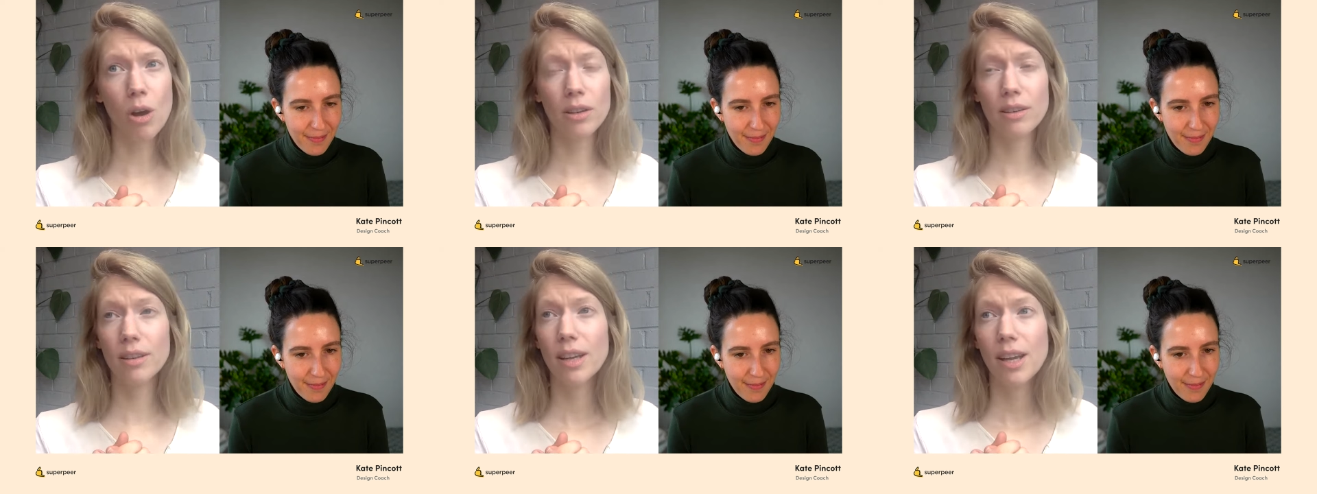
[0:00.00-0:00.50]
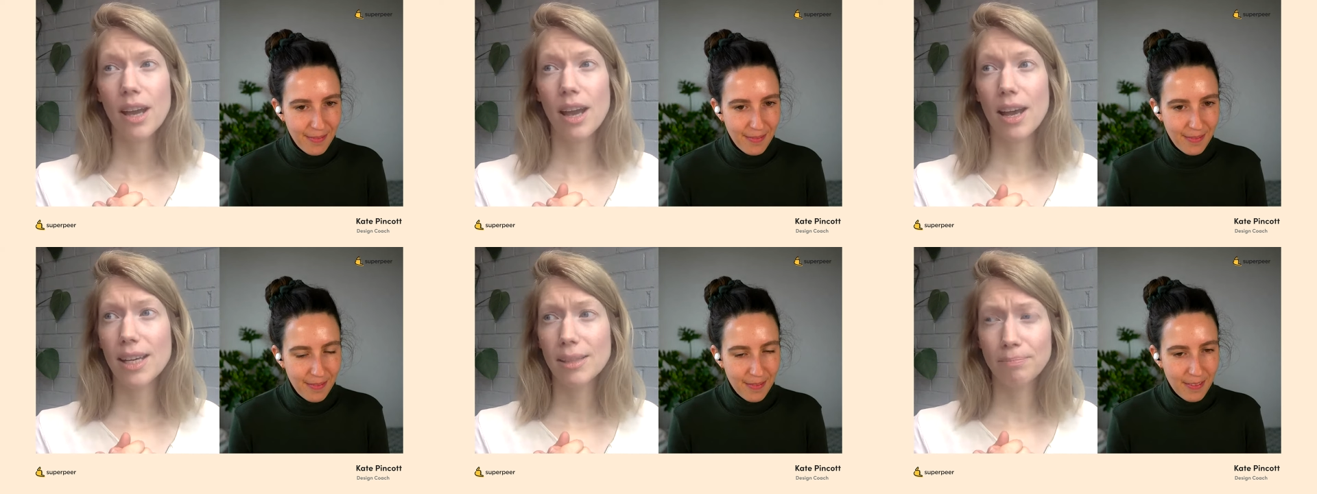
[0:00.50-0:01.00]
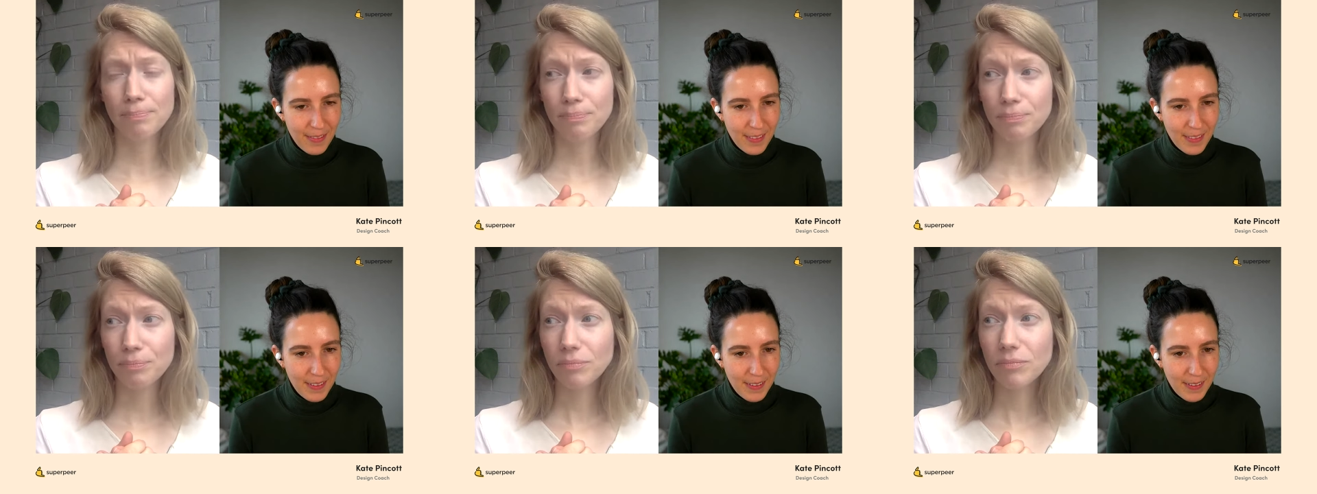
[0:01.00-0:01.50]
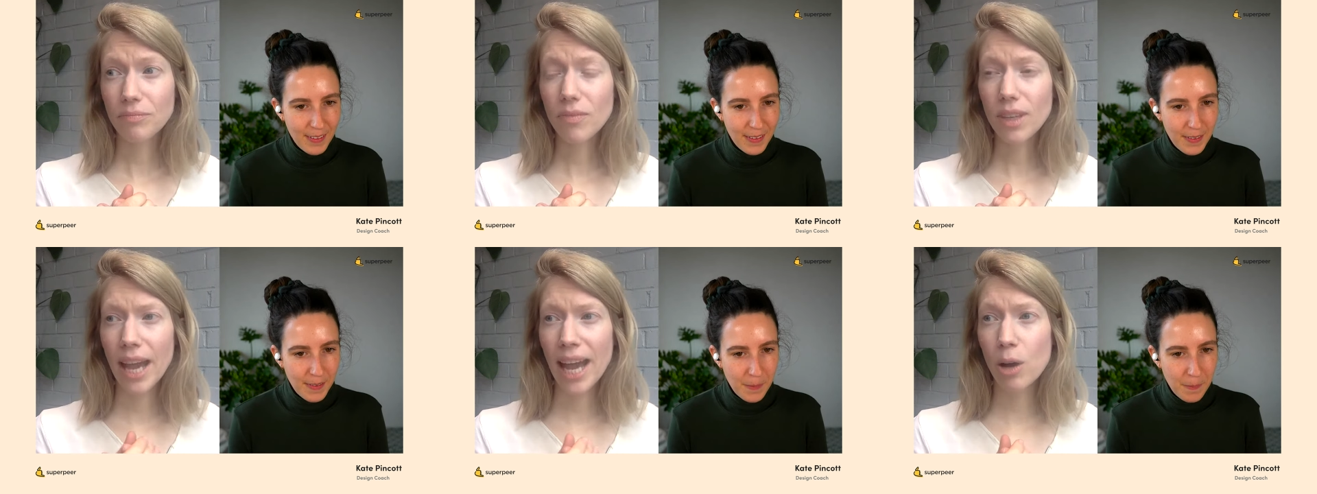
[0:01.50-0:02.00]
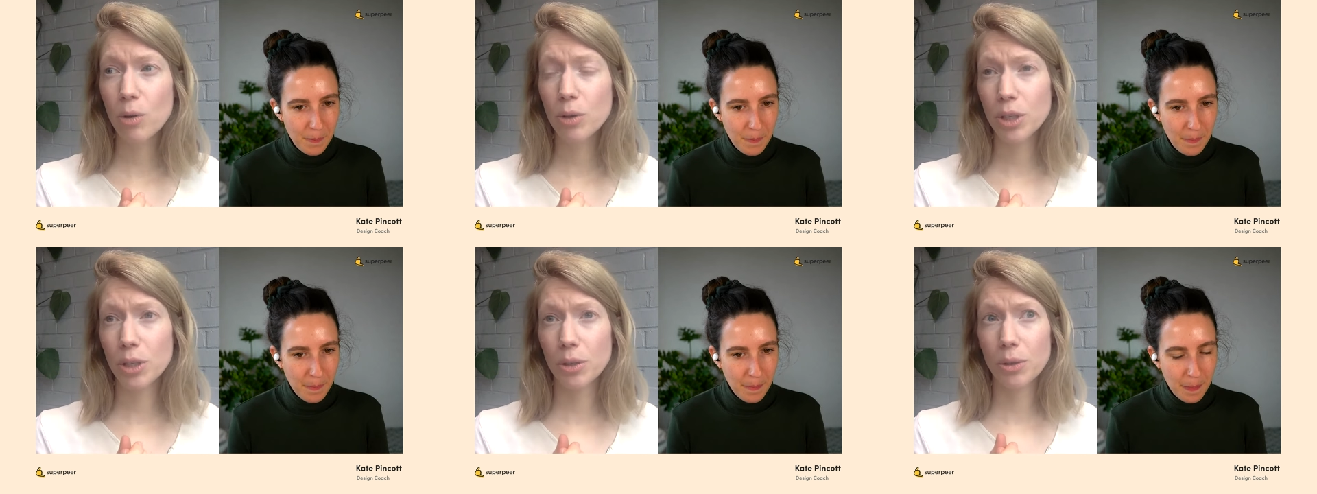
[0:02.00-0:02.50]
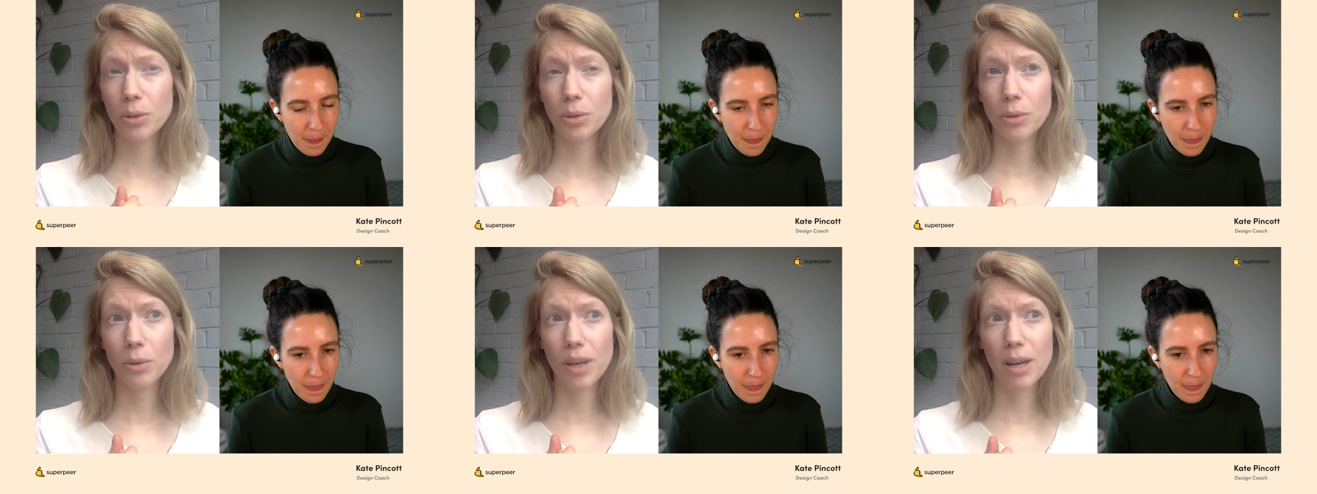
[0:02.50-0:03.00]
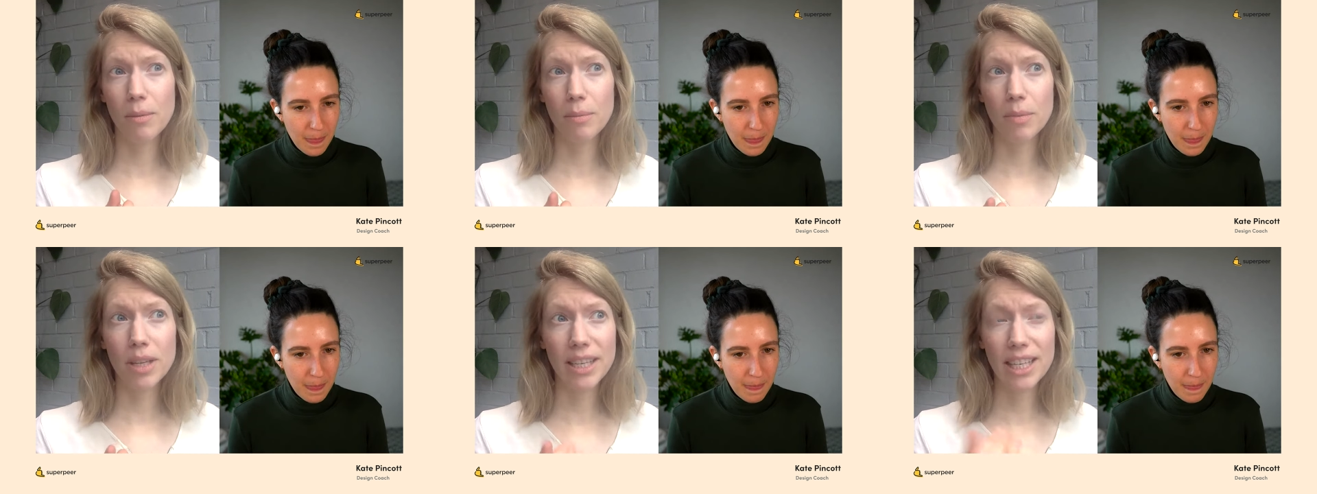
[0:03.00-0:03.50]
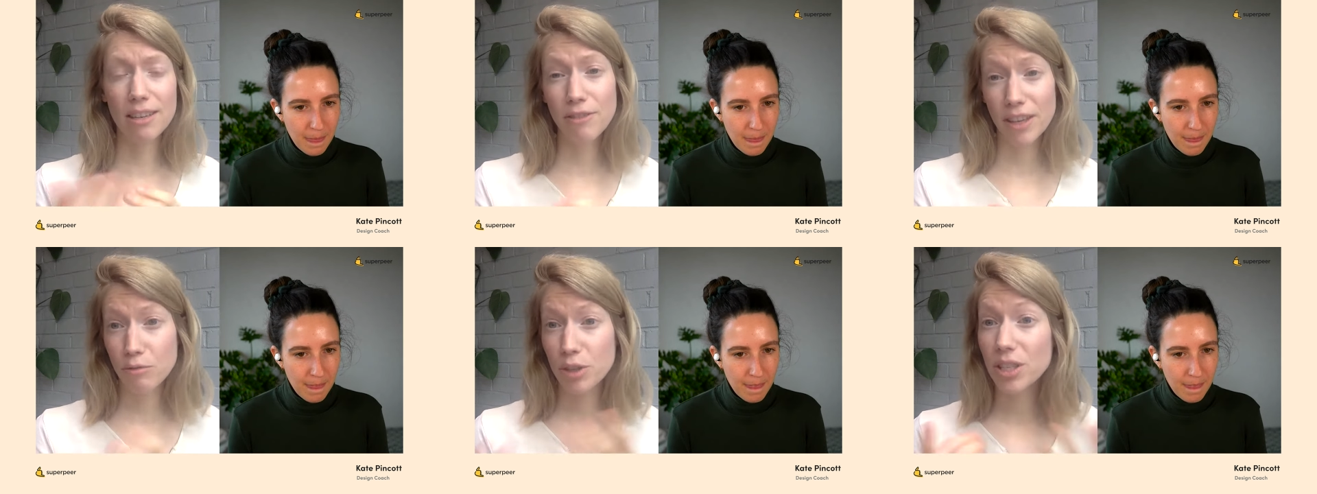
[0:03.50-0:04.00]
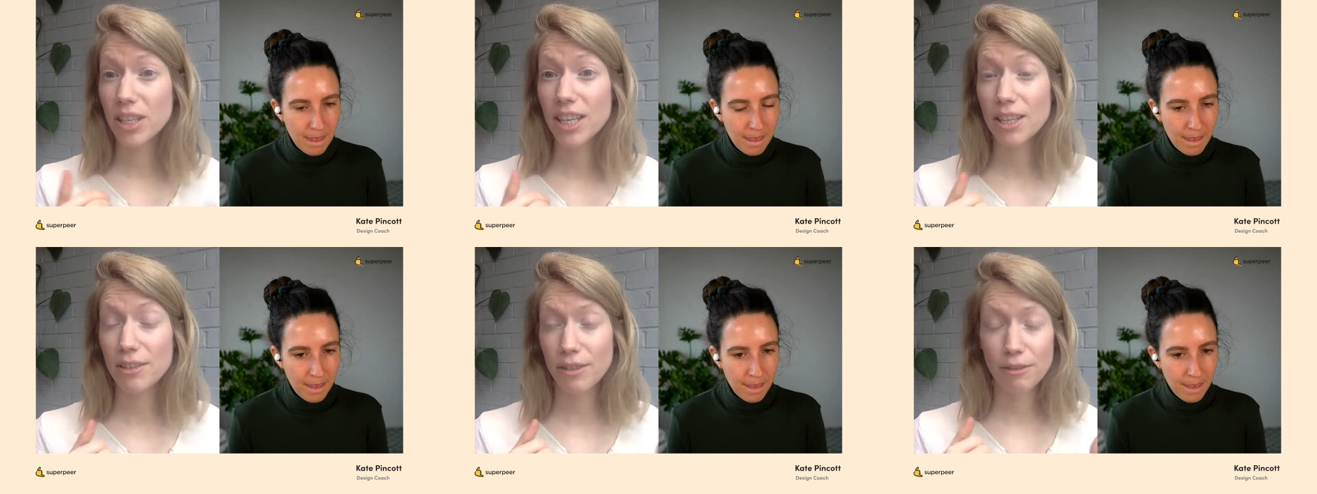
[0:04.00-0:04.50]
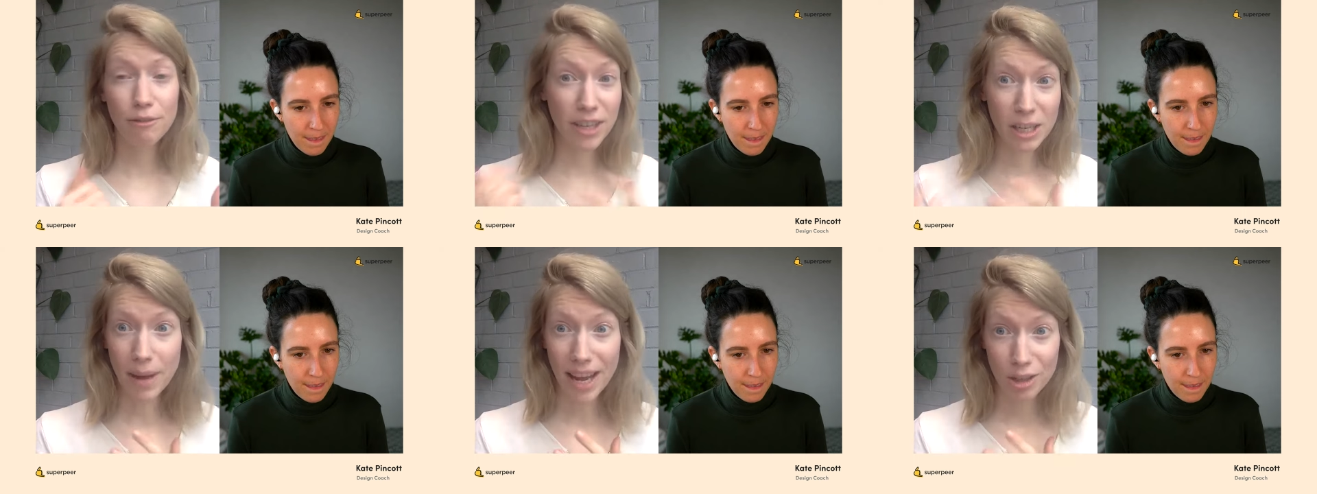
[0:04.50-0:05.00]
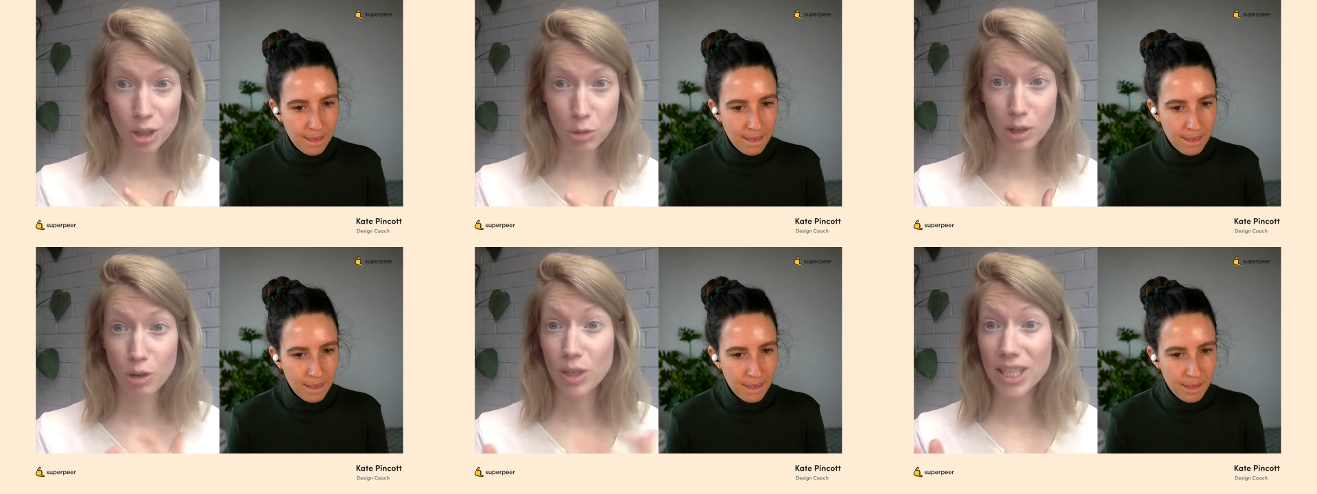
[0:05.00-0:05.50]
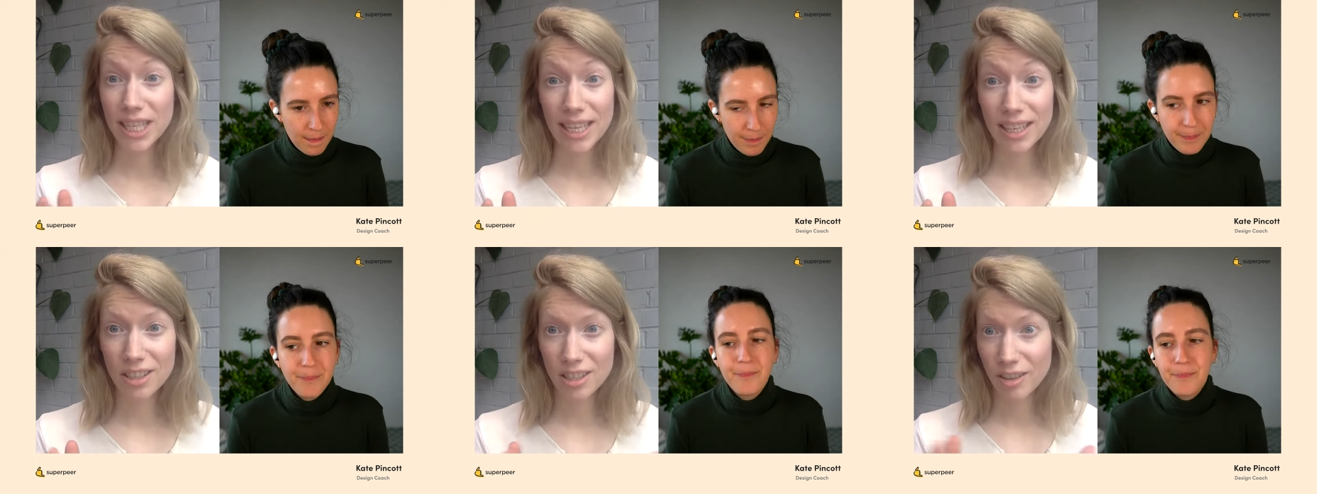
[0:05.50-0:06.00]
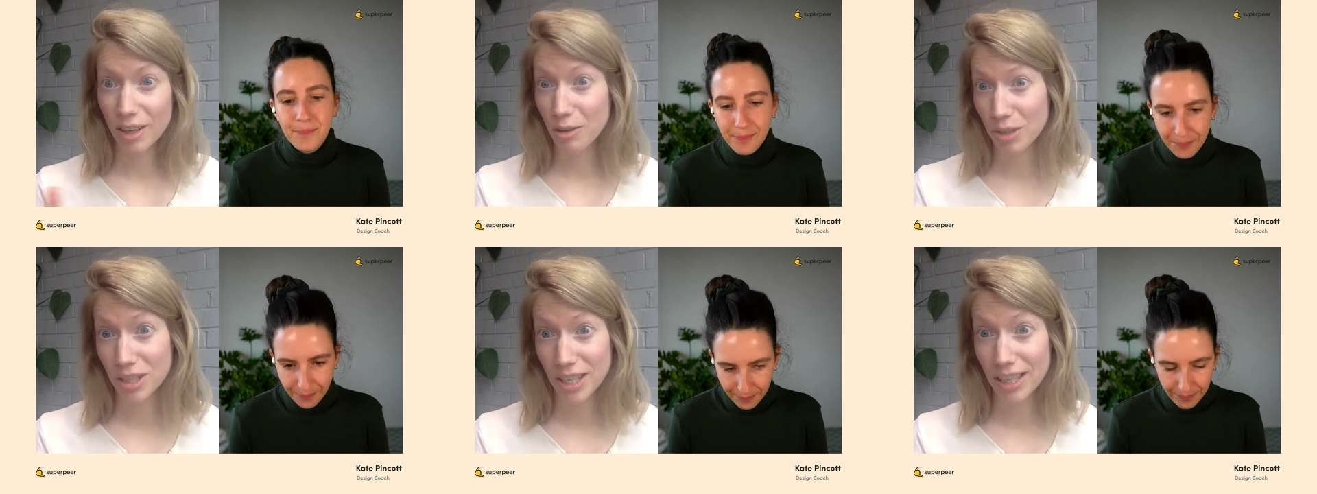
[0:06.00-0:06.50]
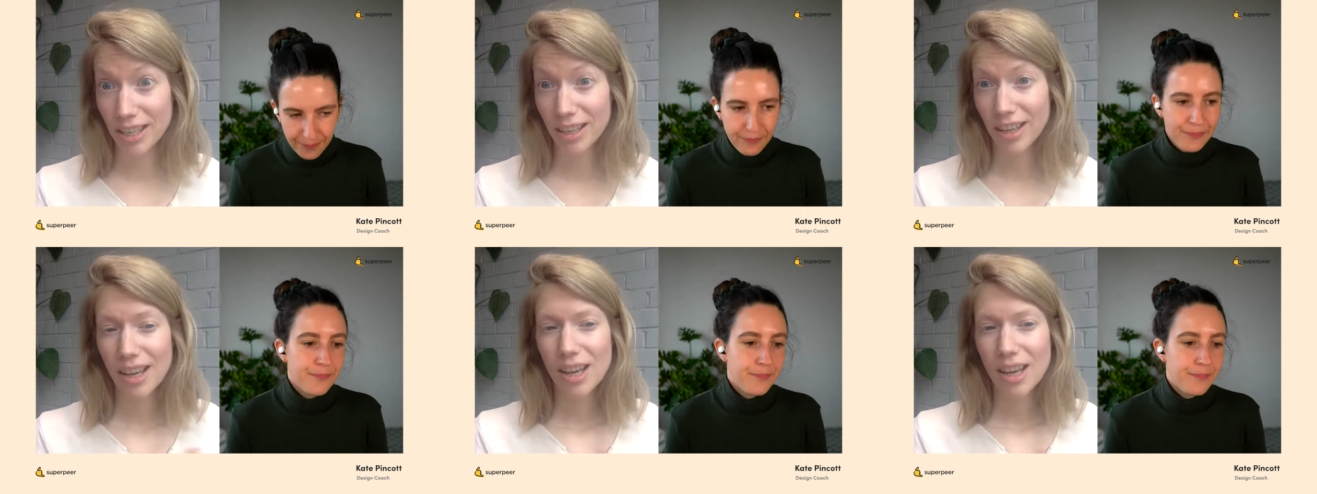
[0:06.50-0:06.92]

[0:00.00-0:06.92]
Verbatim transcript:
Speaker 1: on... Um, how you um, give and receive feedback during critique, design critique,